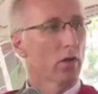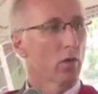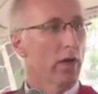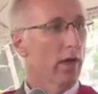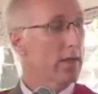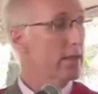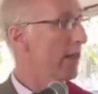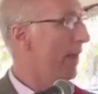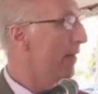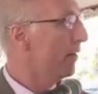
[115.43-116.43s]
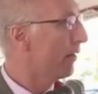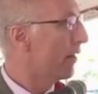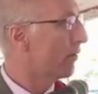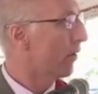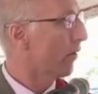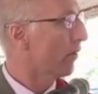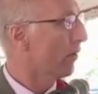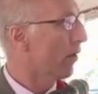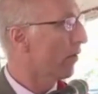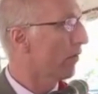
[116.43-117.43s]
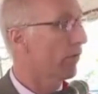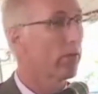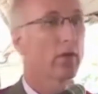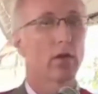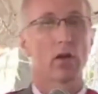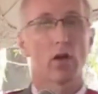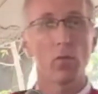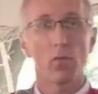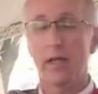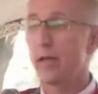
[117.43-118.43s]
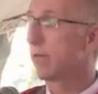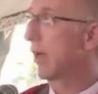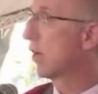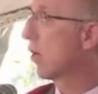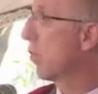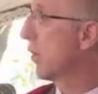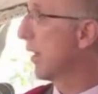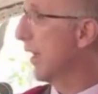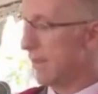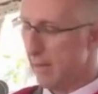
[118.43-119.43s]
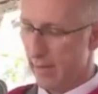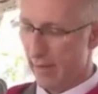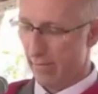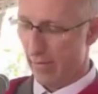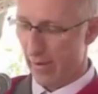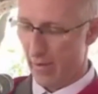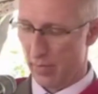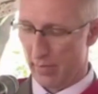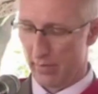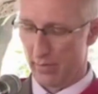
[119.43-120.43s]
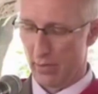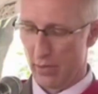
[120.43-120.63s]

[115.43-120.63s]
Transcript: We understand there's a lot of complex and complicated environment.